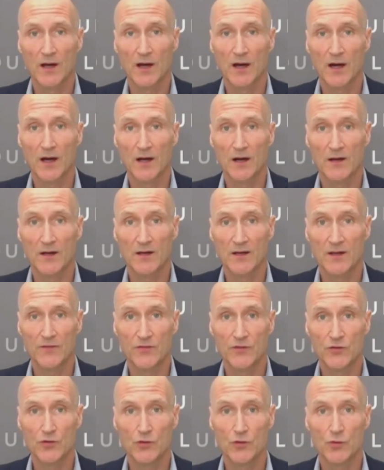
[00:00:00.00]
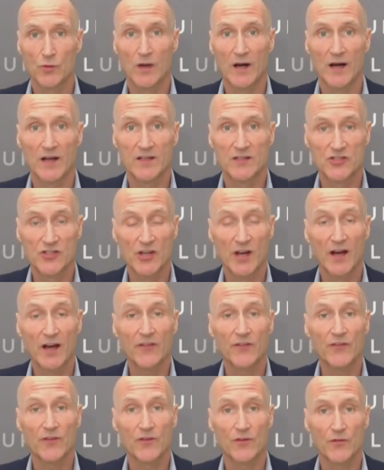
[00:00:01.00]
If you
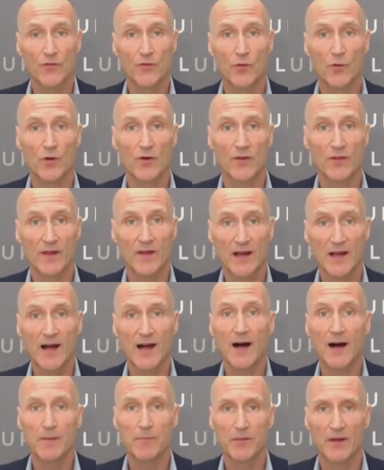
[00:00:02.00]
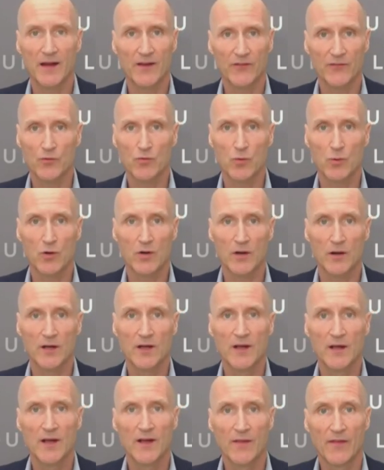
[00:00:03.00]
adjust for the comp last
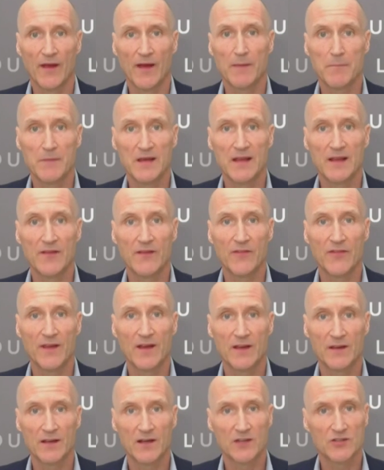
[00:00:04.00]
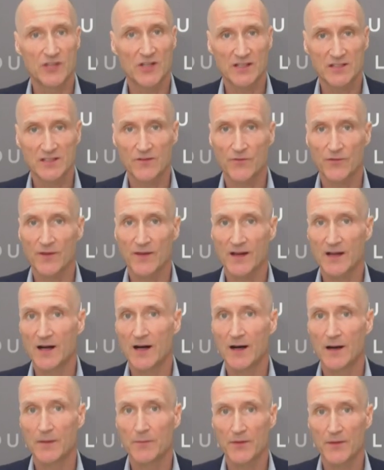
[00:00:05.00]
quarter, that means that adjusting for the
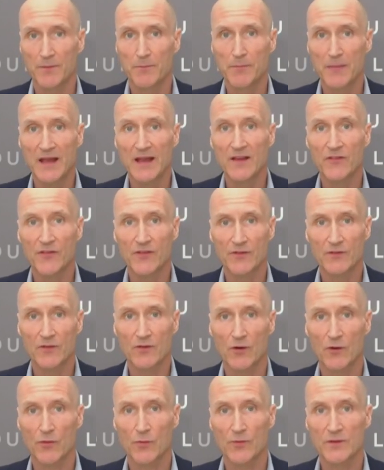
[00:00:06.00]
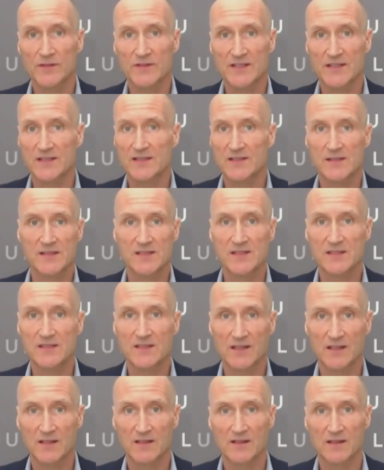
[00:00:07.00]
comp, the pace of growth was
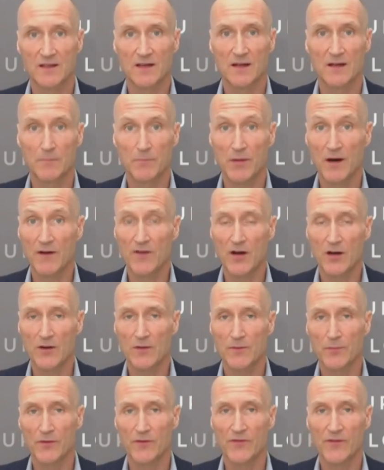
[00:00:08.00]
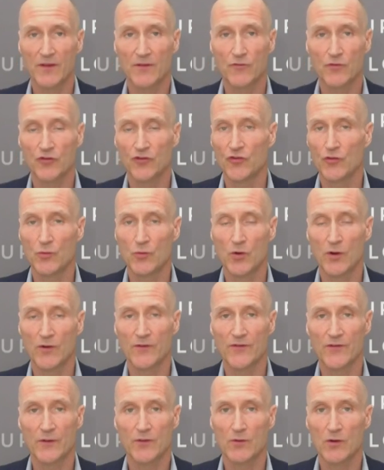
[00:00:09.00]
consistent, above 100% for two
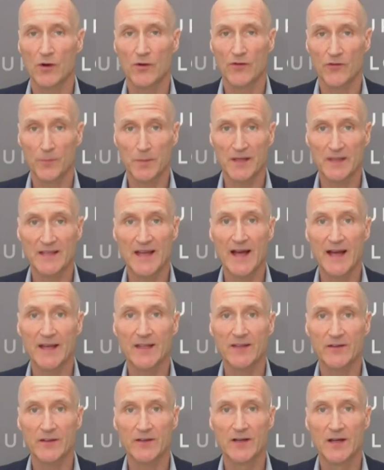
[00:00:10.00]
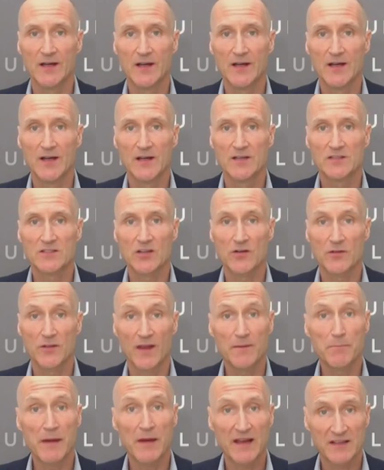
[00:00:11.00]
quarters in a row. Spectacular. So it
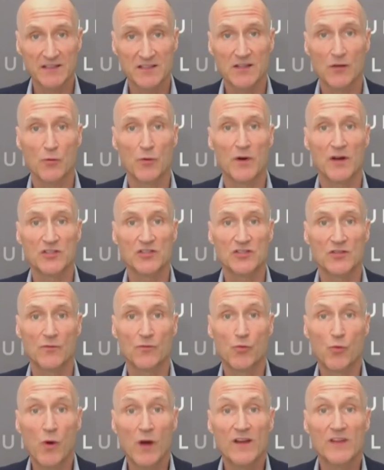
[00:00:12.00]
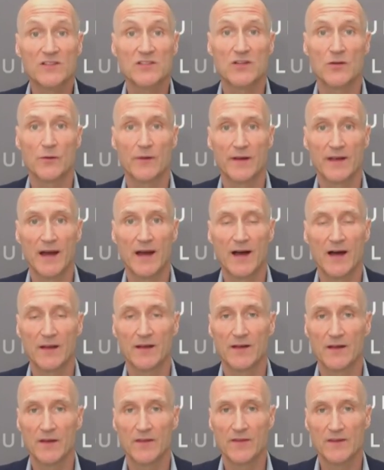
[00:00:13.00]
then begs the question of what is going
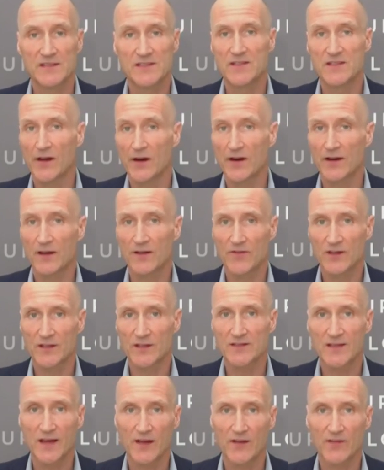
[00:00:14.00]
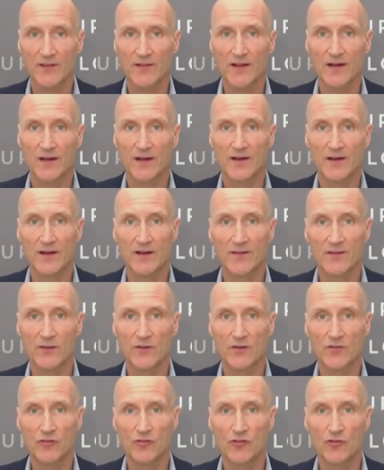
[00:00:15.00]
on in this narrative that Tesla is
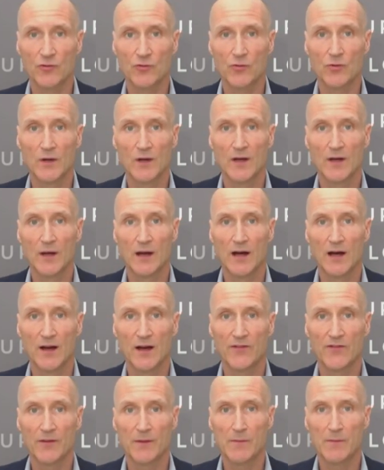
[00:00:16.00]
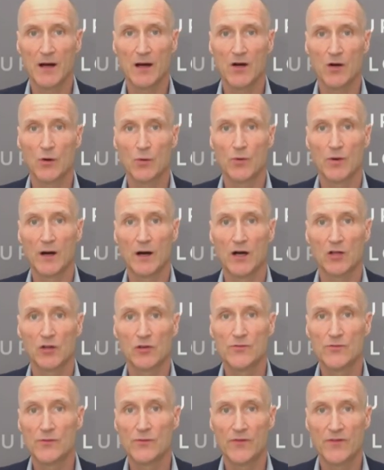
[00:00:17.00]
going to somehow
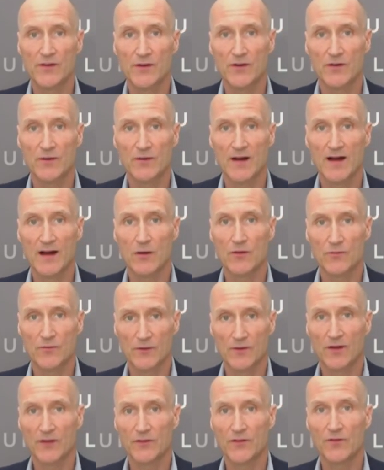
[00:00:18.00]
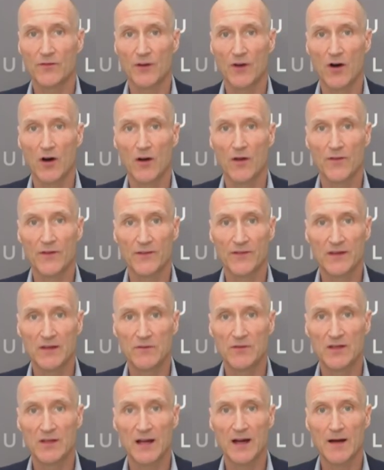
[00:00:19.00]
lose their ground relative to all this
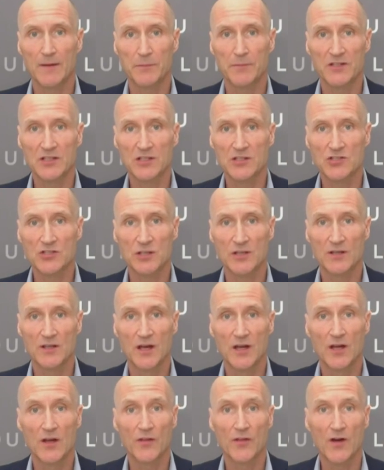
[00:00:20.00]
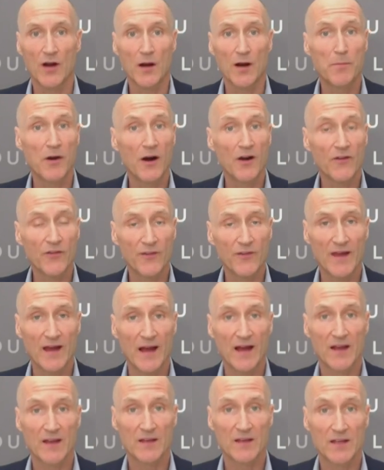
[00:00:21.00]
EV competition. There are parts of
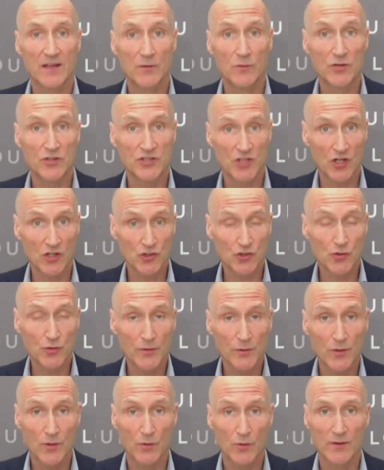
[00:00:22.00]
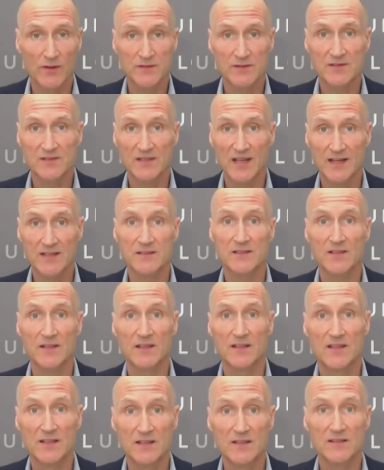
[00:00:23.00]
that which are true, is
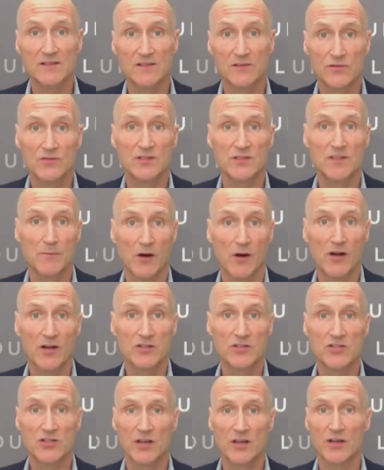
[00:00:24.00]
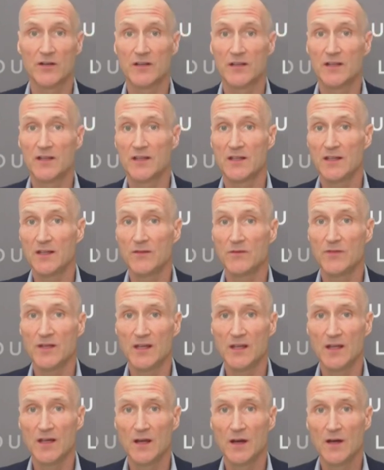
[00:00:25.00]
Tesla is losing market share in
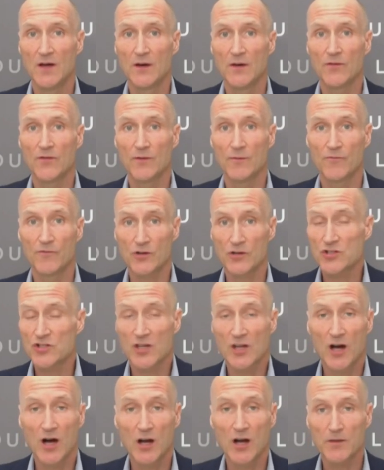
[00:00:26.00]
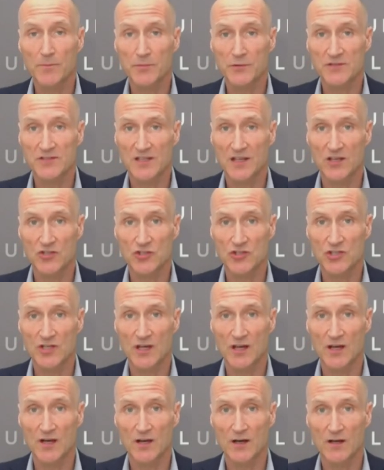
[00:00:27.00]
EV from virtually 100%
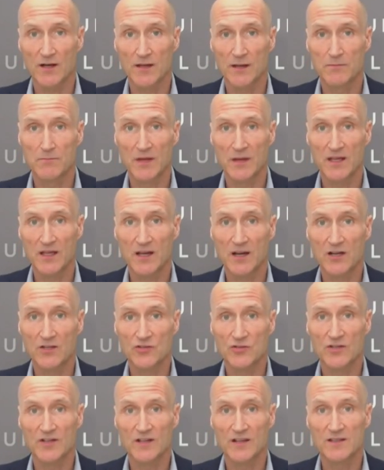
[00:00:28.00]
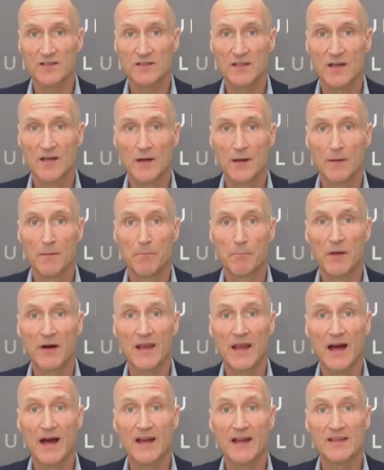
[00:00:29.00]
share in many countries.
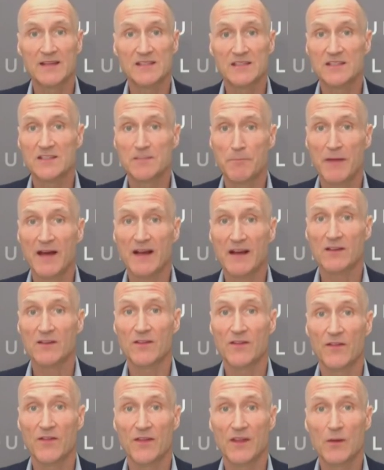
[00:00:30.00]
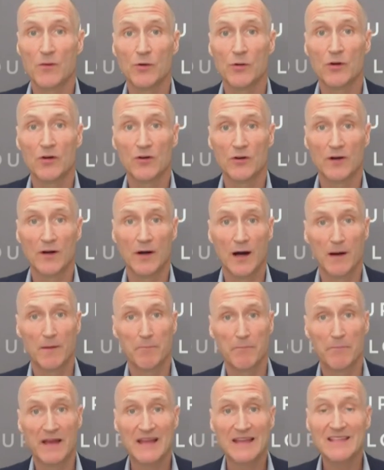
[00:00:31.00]
But I suspect that they will
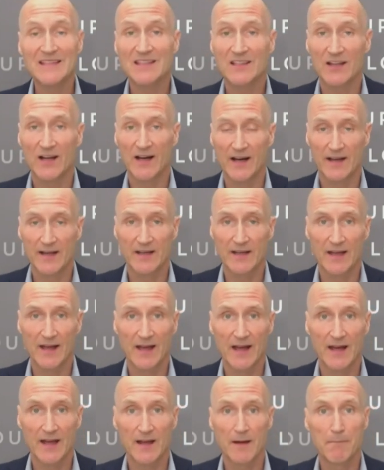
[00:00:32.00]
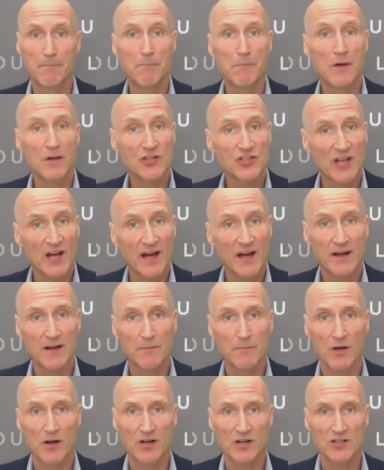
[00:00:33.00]
baseline at a much
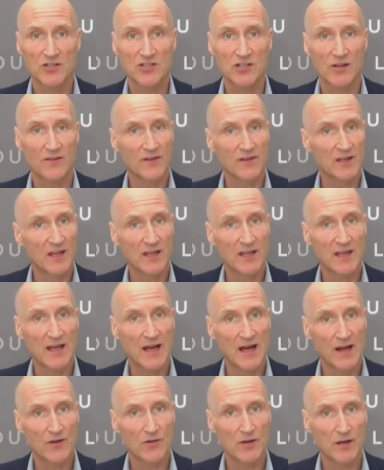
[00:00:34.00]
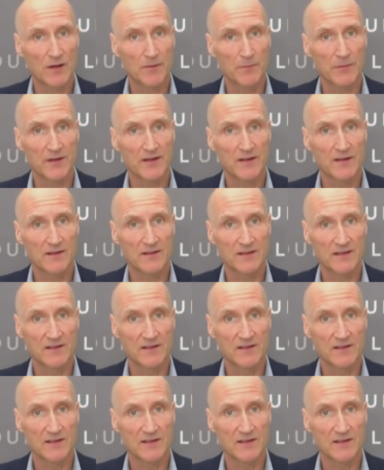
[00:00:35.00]
higher market share than any auto company